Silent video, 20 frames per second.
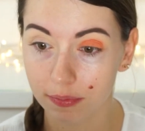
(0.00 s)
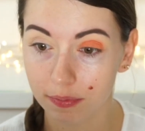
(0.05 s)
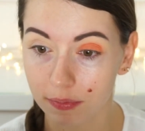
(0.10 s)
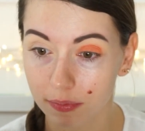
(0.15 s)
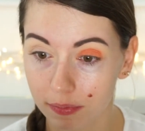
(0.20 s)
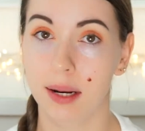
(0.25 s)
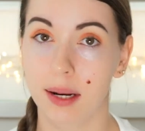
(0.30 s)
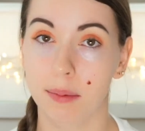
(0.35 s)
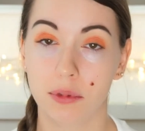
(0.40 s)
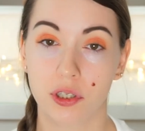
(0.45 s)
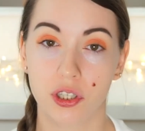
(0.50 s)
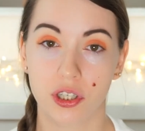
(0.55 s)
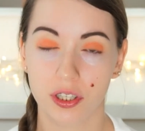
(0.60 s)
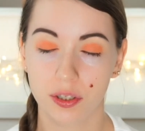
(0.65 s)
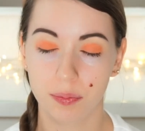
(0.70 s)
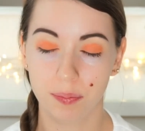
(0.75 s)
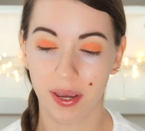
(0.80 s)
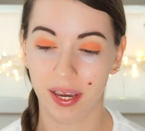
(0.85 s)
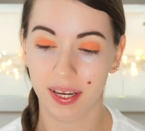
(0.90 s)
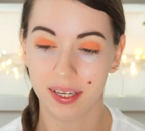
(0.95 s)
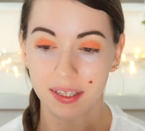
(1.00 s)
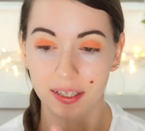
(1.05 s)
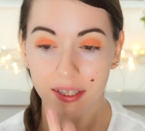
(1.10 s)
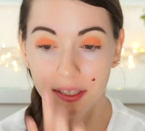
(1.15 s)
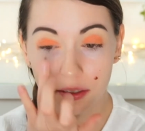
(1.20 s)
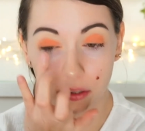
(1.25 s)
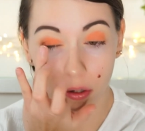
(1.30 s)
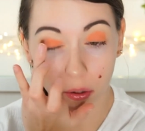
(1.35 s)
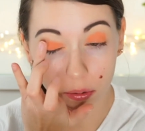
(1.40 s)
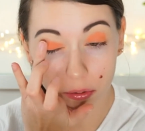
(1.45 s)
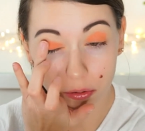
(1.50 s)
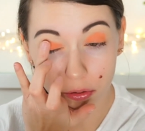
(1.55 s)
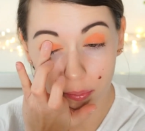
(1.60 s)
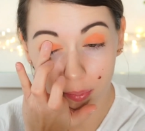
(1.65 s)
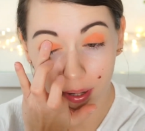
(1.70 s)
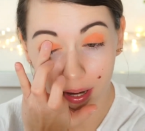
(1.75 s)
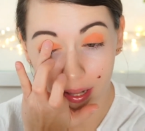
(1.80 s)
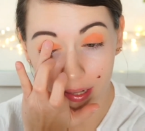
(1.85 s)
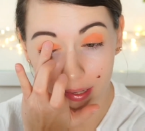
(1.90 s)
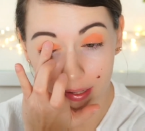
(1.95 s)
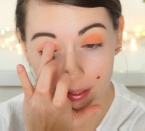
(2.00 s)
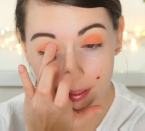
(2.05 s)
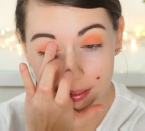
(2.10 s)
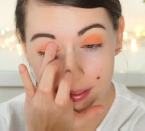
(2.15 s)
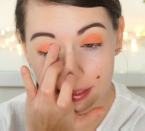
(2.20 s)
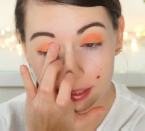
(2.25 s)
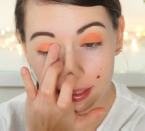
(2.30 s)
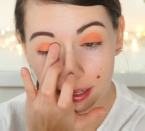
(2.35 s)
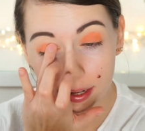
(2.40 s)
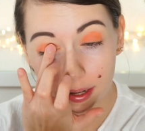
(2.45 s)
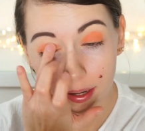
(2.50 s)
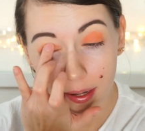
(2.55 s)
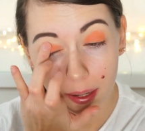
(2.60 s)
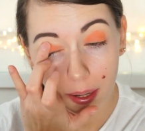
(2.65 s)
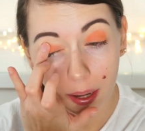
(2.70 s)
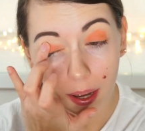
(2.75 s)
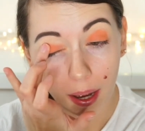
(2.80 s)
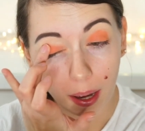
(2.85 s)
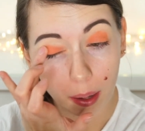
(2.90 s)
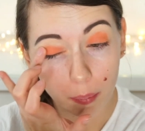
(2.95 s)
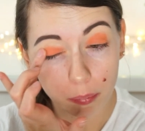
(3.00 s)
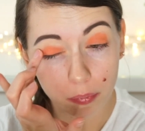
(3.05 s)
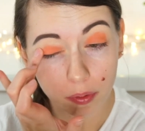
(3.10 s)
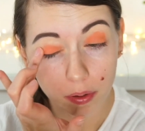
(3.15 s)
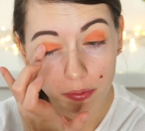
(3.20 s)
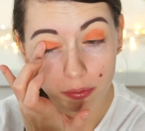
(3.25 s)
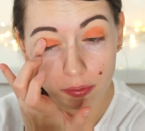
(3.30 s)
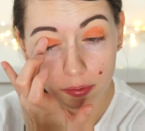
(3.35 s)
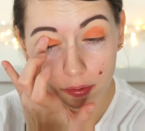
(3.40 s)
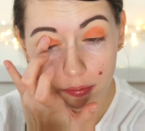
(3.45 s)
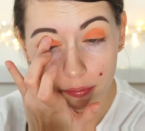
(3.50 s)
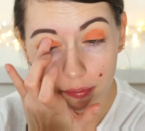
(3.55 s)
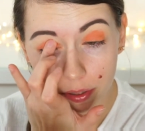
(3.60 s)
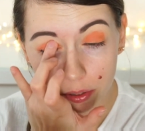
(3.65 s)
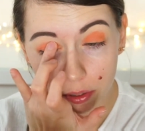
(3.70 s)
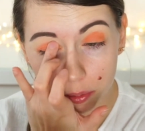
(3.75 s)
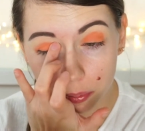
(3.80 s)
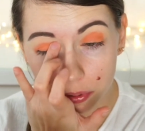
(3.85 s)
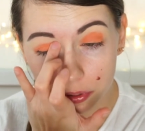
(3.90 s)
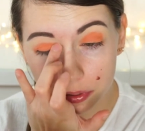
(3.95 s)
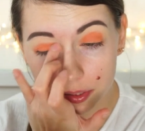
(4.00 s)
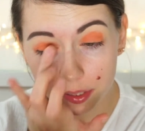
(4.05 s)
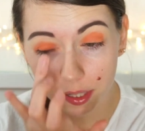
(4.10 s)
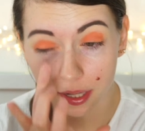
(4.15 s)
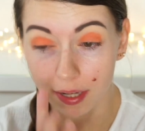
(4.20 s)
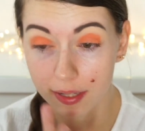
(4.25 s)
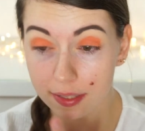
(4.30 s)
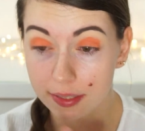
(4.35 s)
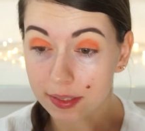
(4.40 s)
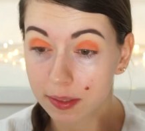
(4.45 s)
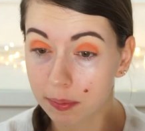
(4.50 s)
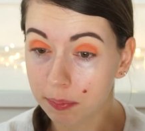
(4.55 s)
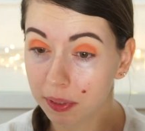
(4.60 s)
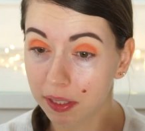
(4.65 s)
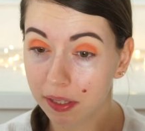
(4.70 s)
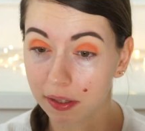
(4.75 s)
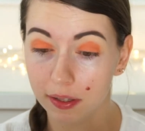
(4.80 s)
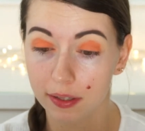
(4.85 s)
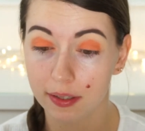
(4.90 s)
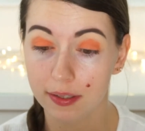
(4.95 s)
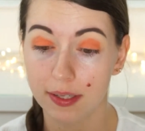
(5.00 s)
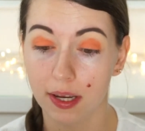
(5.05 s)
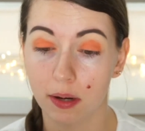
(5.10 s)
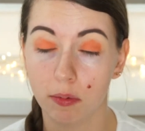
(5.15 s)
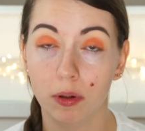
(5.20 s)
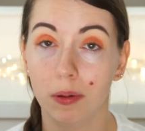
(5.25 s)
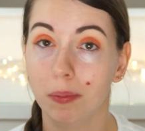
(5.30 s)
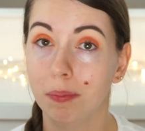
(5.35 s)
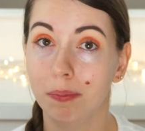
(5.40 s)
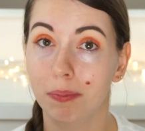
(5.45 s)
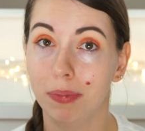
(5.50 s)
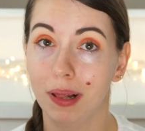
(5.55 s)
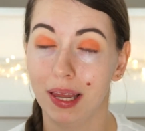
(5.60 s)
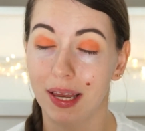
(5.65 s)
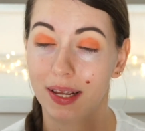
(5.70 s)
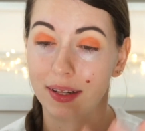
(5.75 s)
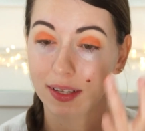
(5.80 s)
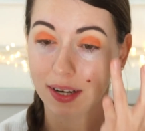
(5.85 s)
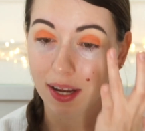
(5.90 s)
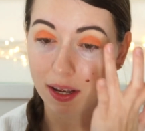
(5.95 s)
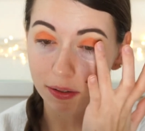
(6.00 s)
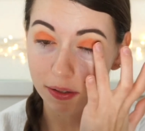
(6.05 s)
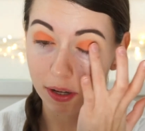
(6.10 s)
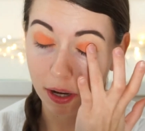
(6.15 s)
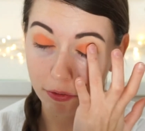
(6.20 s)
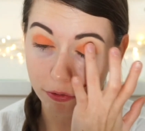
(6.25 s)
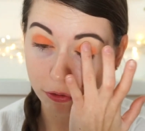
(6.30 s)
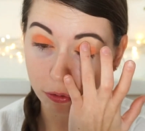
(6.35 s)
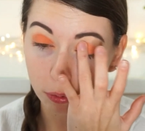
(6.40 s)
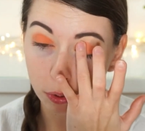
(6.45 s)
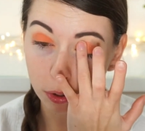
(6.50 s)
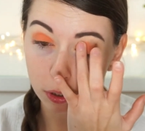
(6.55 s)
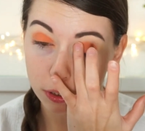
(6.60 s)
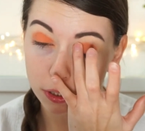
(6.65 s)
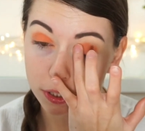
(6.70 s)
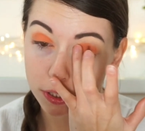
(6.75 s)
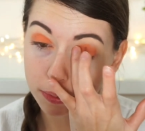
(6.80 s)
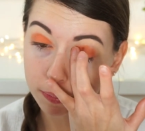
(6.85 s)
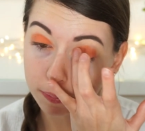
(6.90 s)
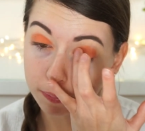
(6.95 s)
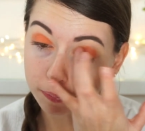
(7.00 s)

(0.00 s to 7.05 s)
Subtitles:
And I'm just packing it onto my eyelids. I'm not very precise because I will blend it out afterwards.